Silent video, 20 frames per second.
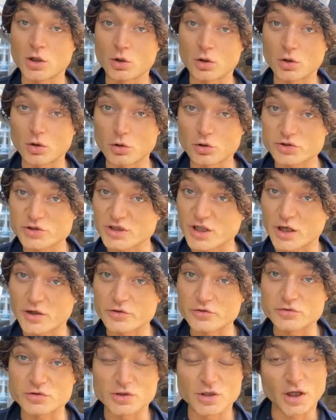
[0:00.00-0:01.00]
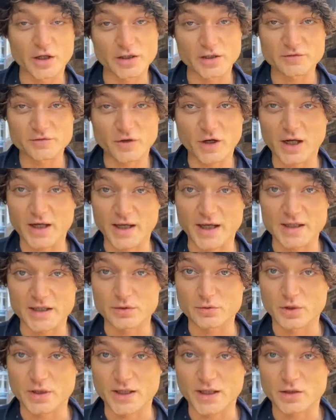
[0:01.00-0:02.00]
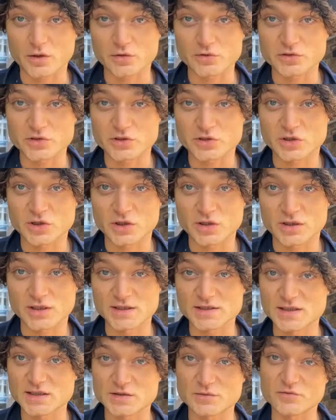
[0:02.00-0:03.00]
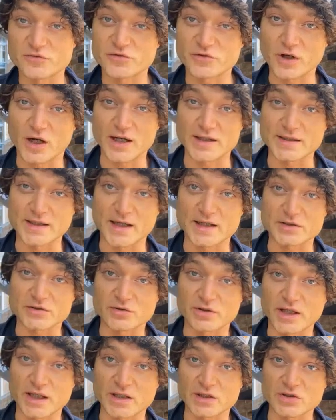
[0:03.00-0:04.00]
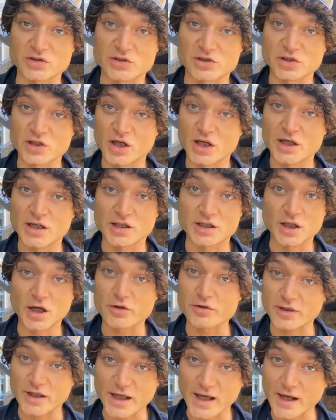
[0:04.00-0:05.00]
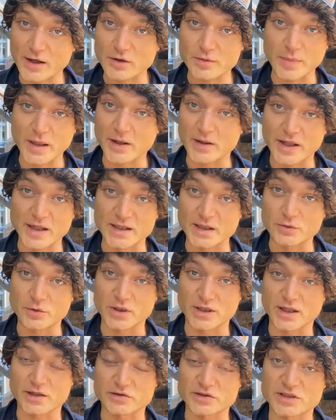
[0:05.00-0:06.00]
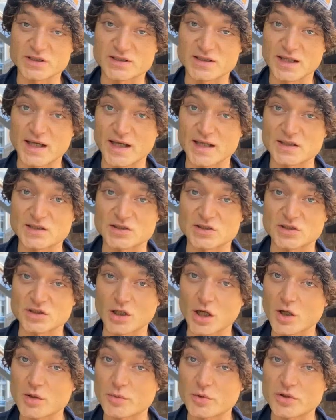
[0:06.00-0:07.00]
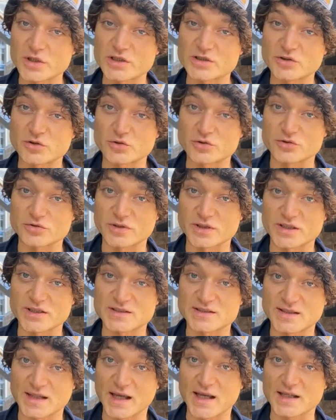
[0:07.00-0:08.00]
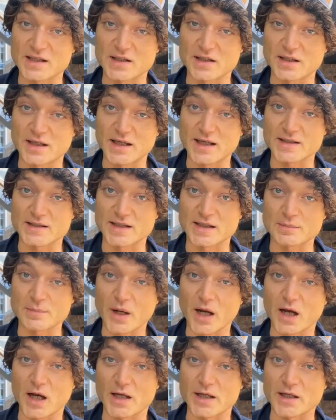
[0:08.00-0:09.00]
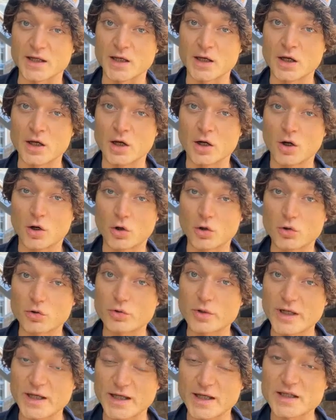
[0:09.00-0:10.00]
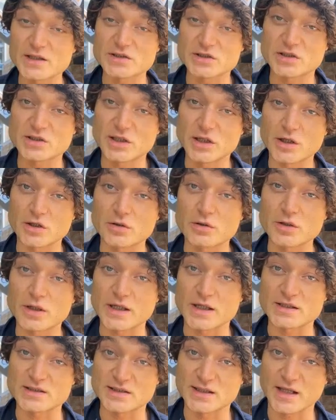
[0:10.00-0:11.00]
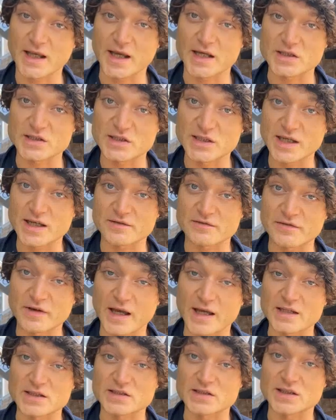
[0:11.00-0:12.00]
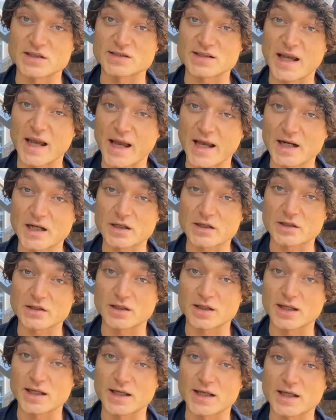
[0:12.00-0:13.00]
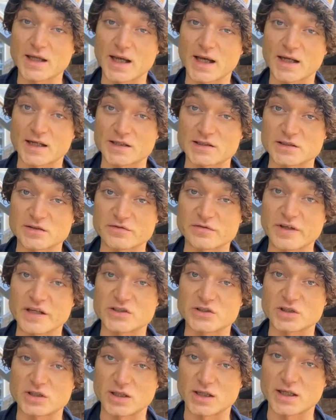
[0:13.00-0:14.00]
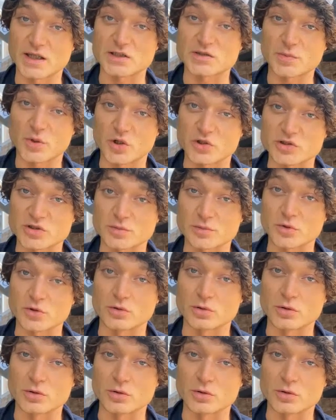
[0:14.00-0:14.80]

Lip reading: Also, don't invite anyone else. This isn't Friday drinks. You don't care about anyone else's kids and nobody's ordering a steak and kidney pie. All we're here to do is to get shit-faced as elegantly and as efficiently as possible.